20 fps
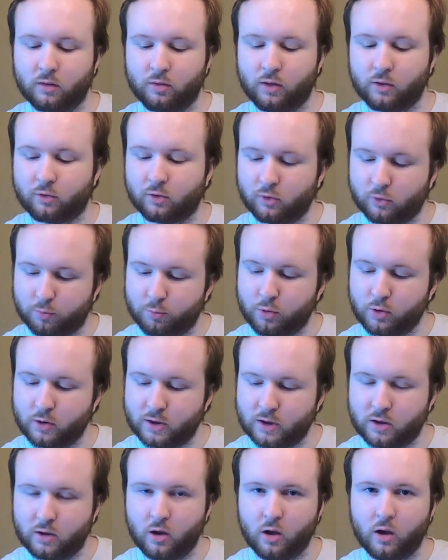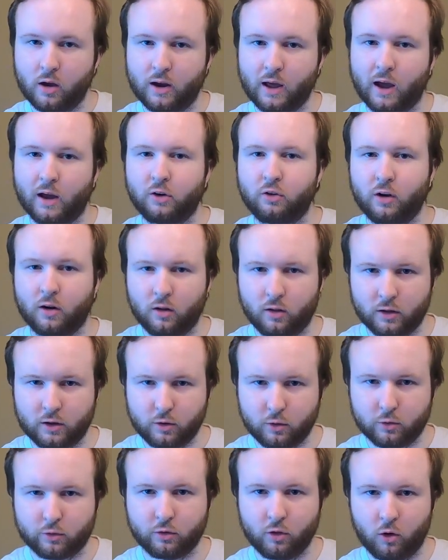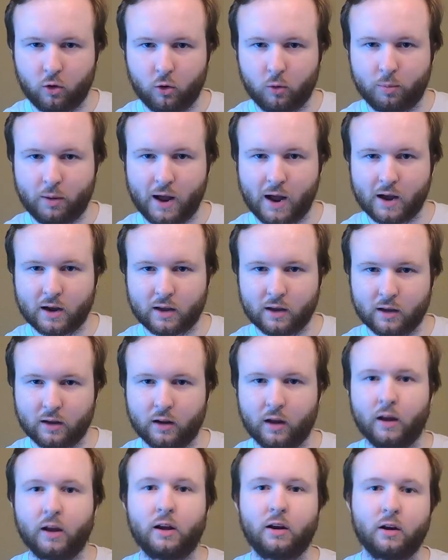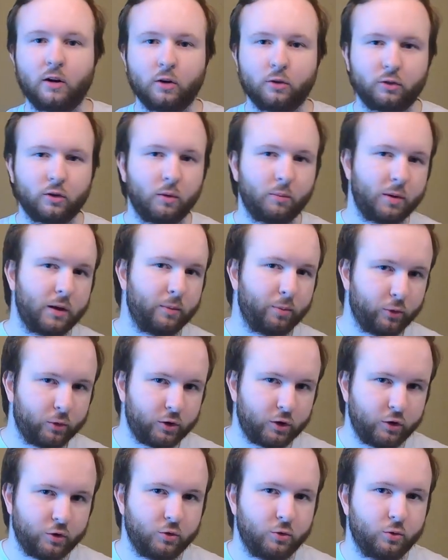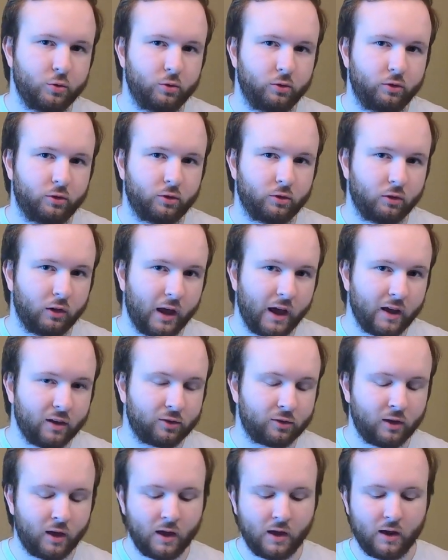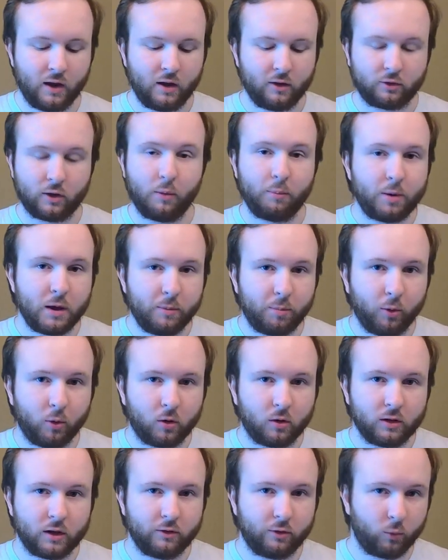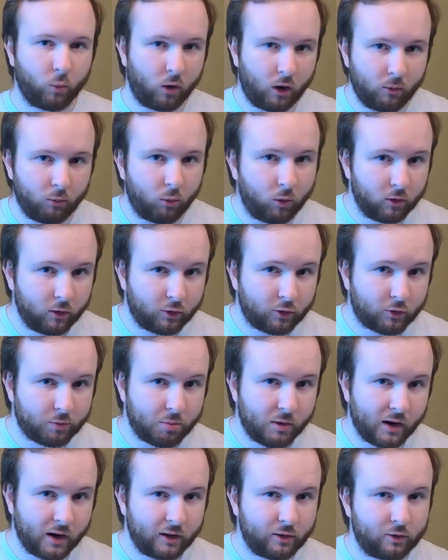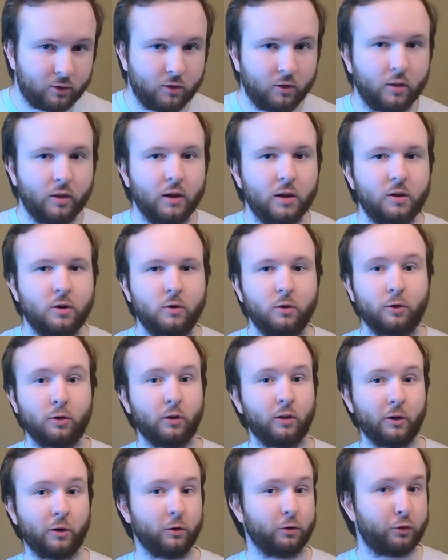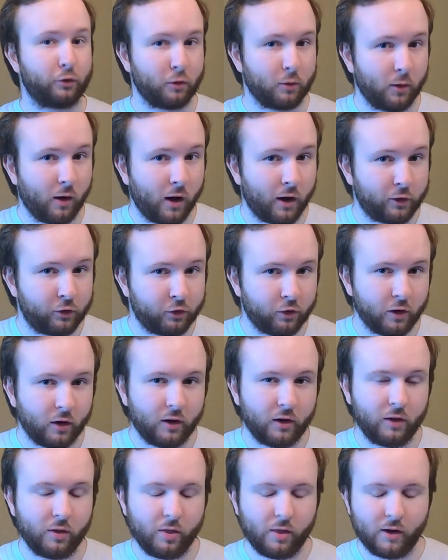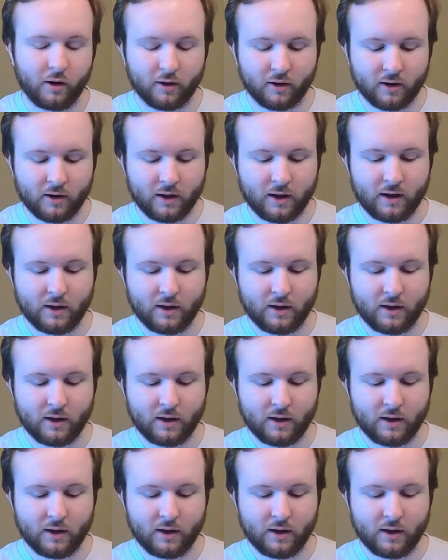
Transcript: This is pretty good. I generally use the whole packet. I hear some people use less. Some people even want more spice, so they use a little sriracha in there.